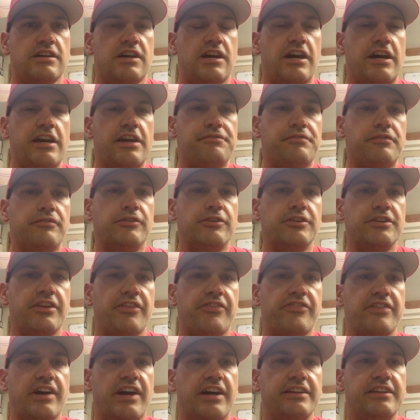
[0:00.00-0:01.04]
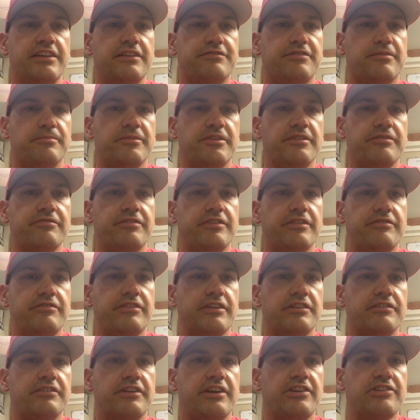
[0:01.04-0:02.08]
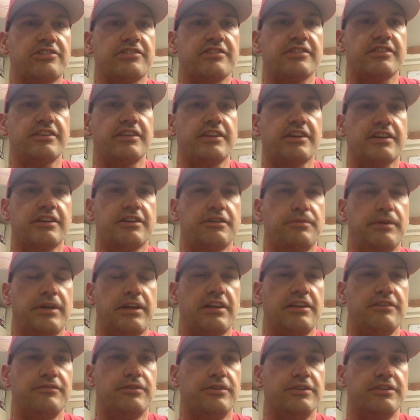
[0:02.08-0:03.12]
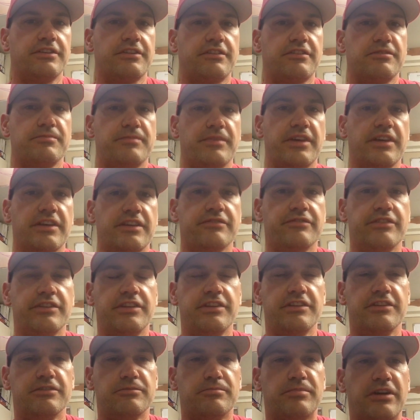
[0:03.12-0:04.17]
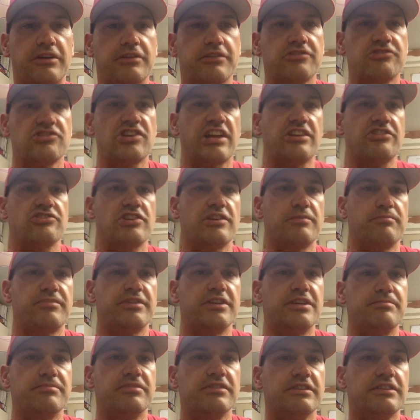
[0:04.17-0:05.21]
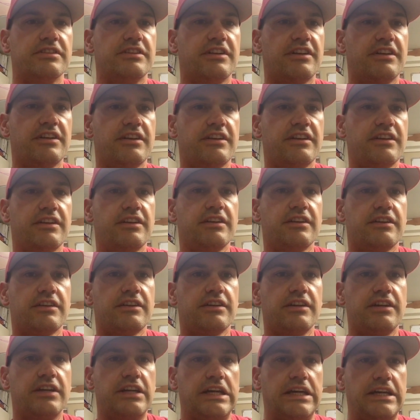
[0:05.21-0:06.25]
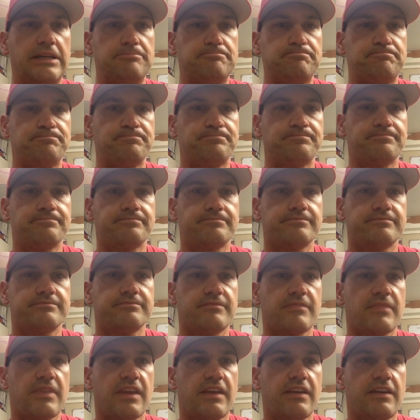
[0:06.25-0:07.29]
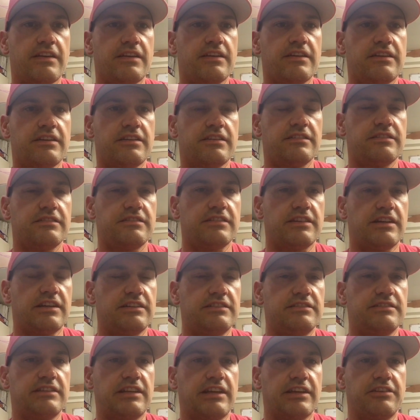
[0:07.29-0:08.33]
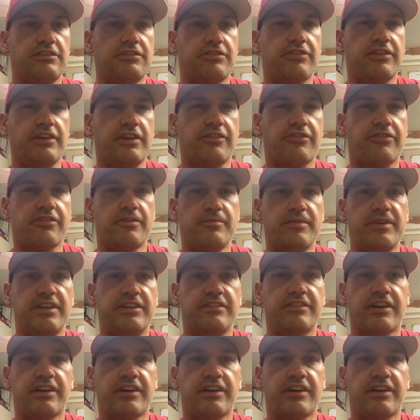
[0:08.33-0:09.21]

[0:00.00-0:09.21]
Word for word: Hi everyone, it's Jan here from the Fit Federation and I quickly wanted to make a video about judging people. Um, now, like you see it so many